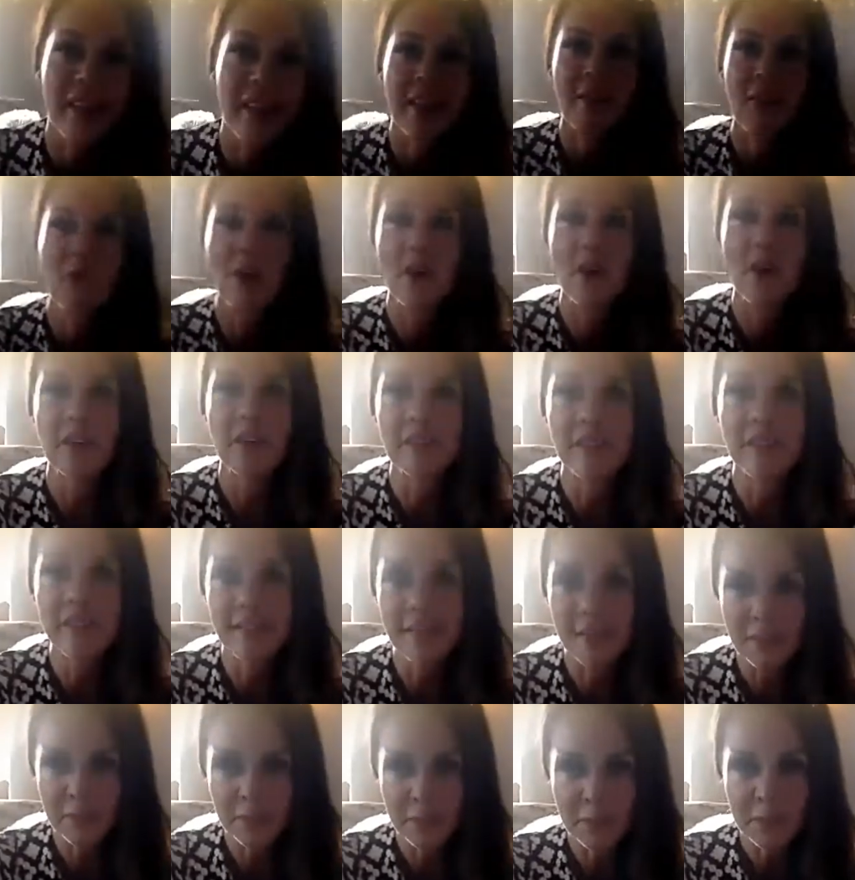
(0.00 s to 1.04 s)

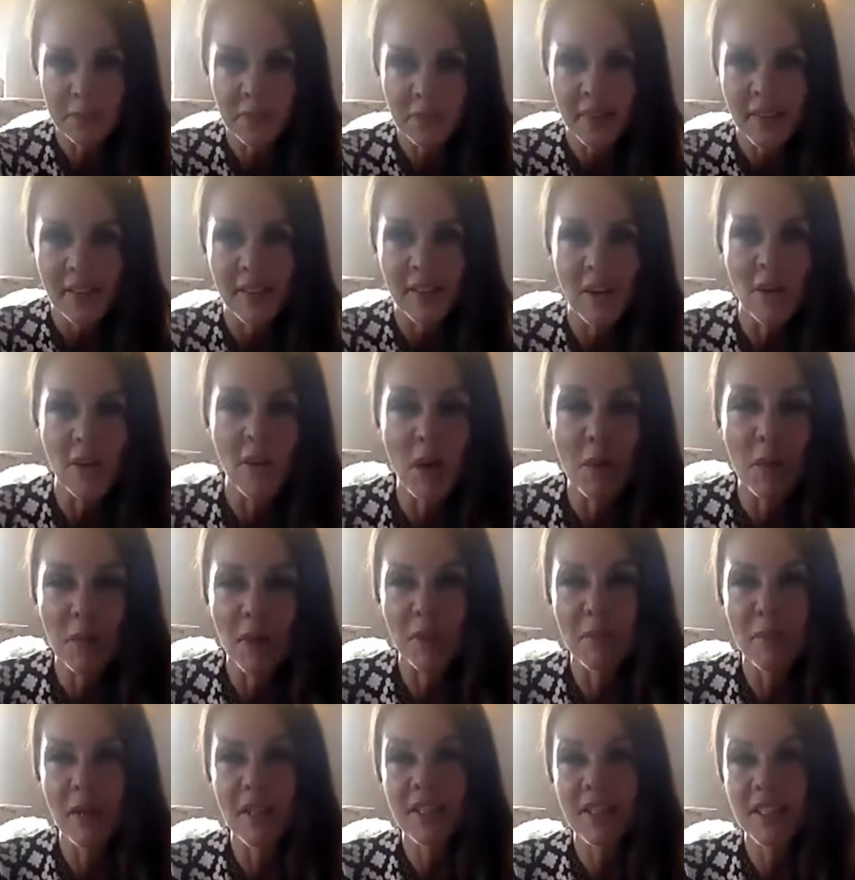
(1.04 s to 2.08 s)
arise. Sorry,
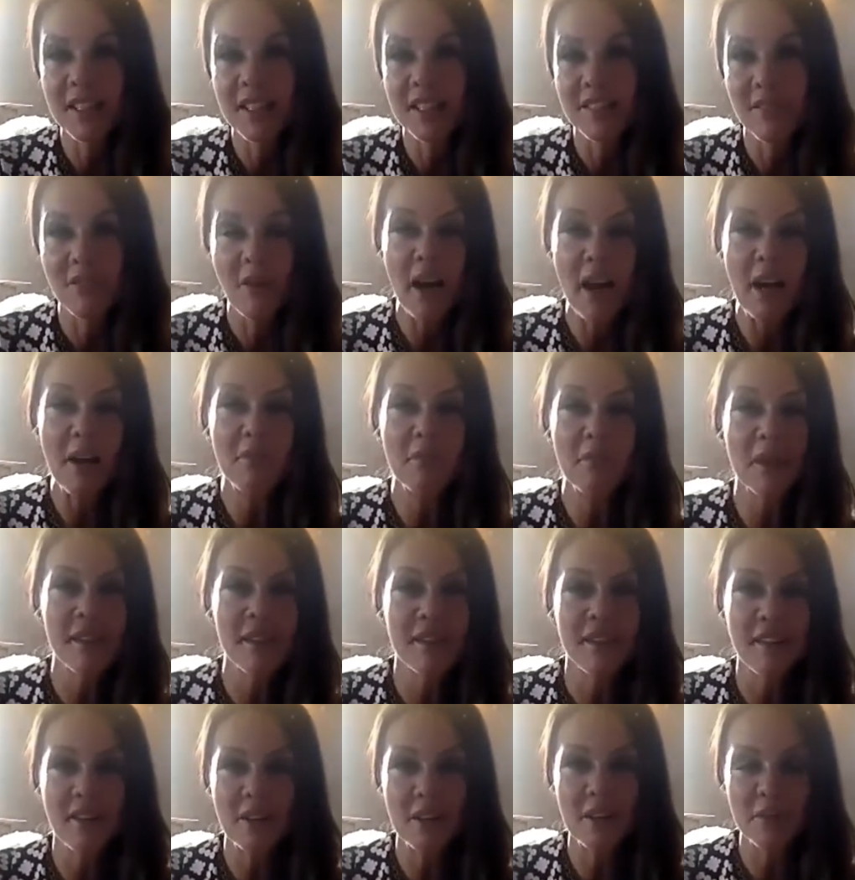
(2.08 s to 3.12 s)
I'm actually around this
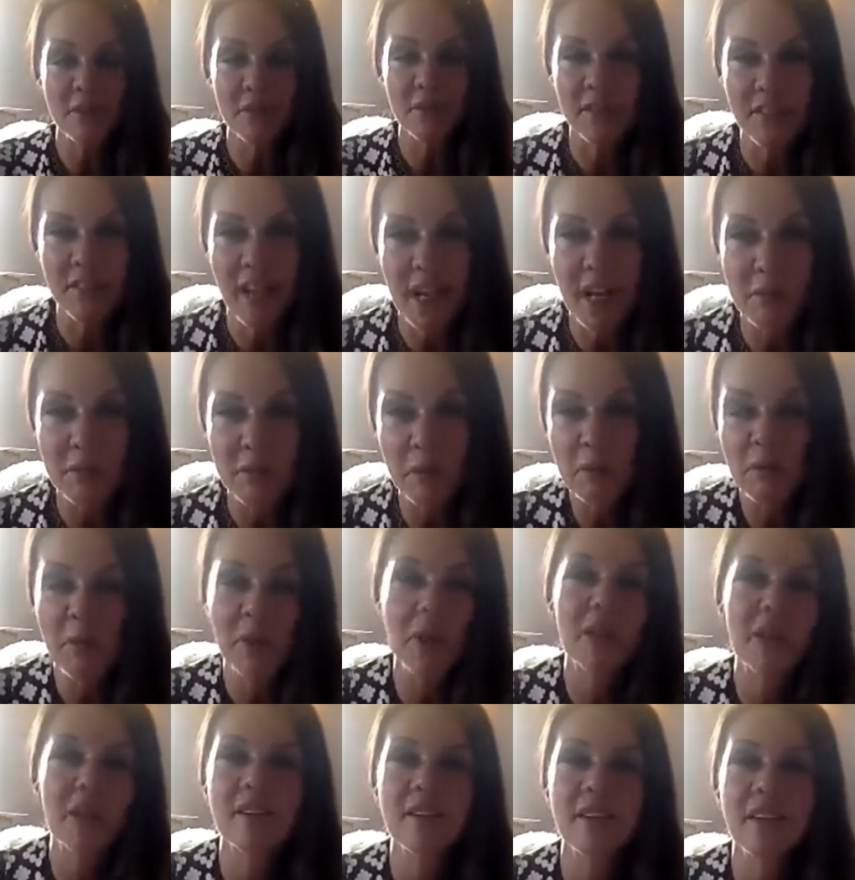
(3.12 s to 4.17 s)
side of the table
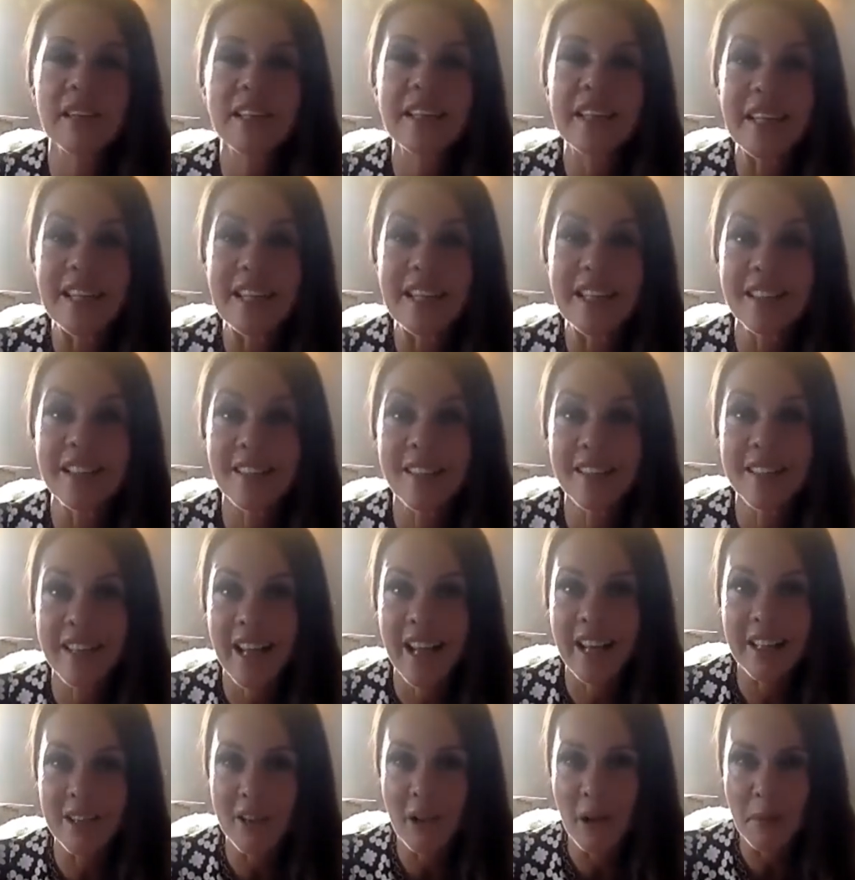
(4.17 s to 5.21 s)
because I need to
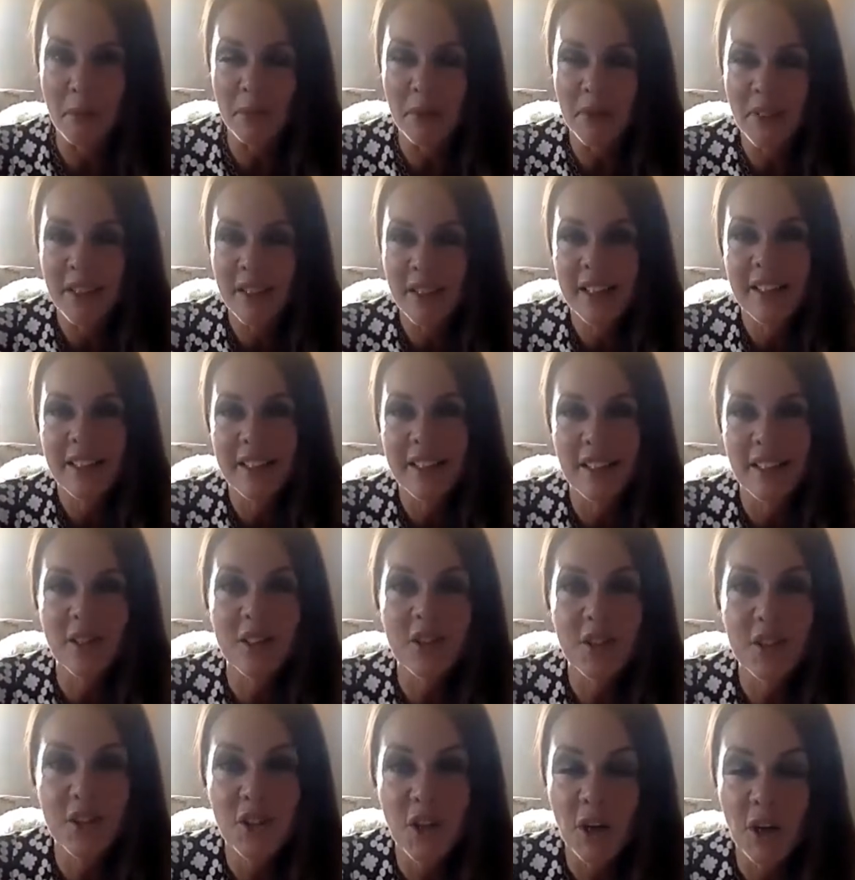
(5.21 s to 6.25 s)
stand up to
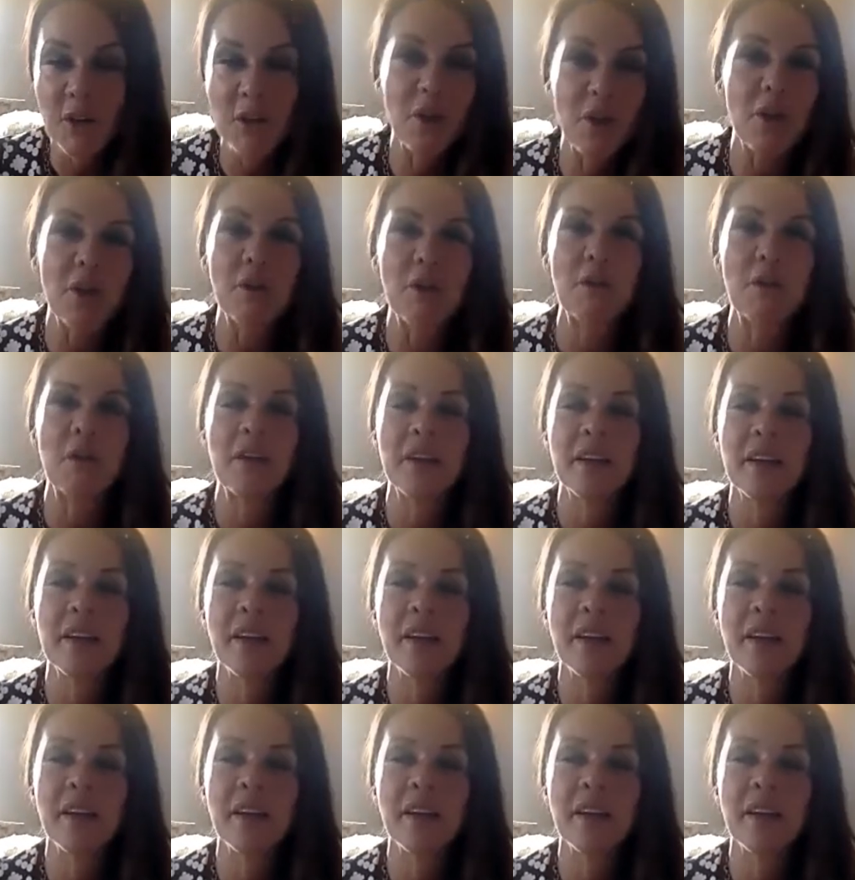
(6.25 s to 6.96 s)
show you